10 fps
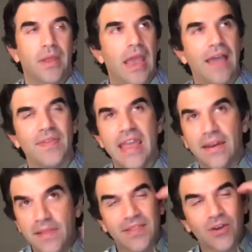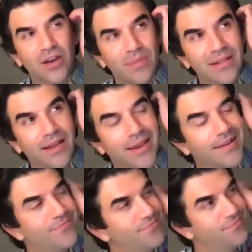at the end of it, they're gonna be
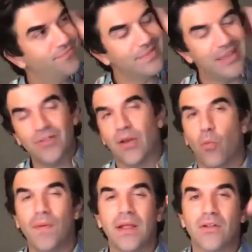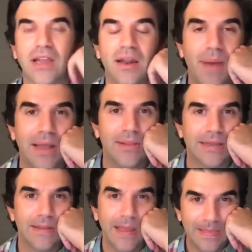like, you know, that one that looked kind of bad, like,
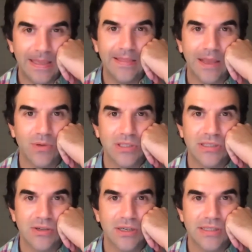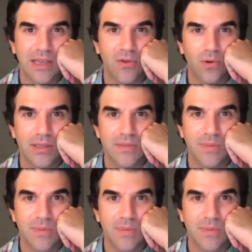do they think that was as good as the other ones?